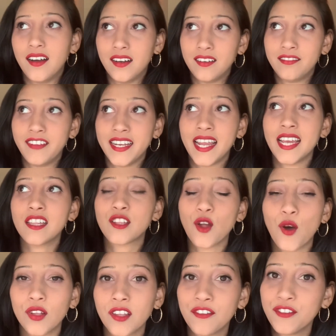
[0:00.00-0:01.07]
when I saw
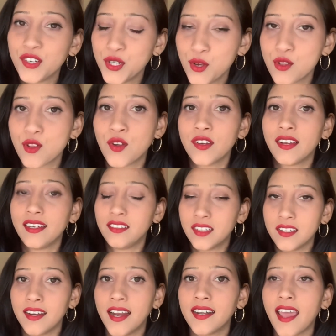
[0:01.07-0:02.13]
the videos on
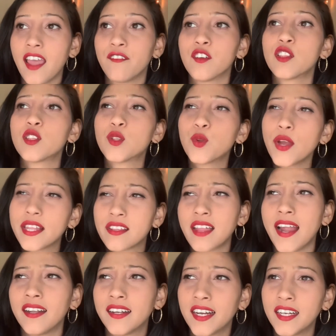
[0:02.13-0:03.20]
internet, I was so
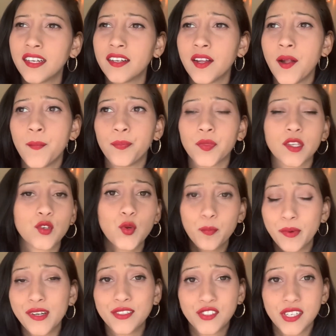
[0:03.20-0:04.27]
excited to
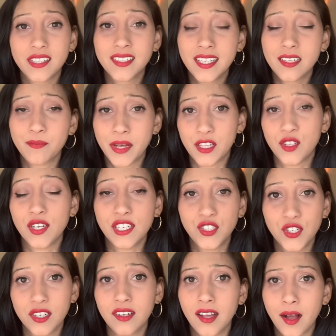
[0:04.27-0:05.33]
purchase this
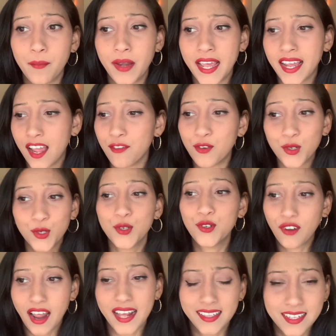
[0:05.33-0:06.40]
mensuration cup. Like, I want to
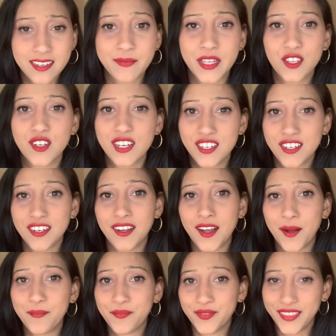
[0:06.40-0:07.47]
try this mensuration
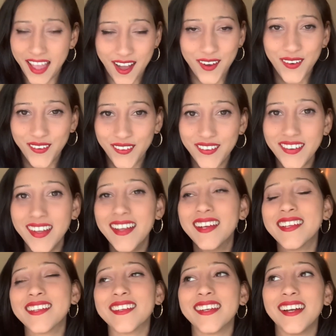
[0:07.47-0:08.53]
cup now.
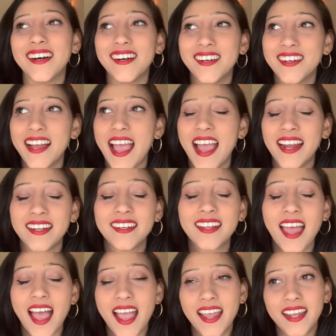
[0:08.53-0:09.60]
And
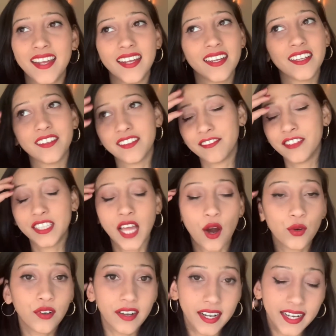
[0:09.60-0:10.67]
I, without
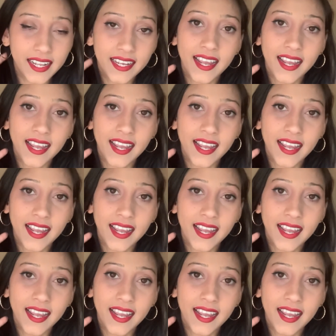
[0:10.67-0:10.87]
reading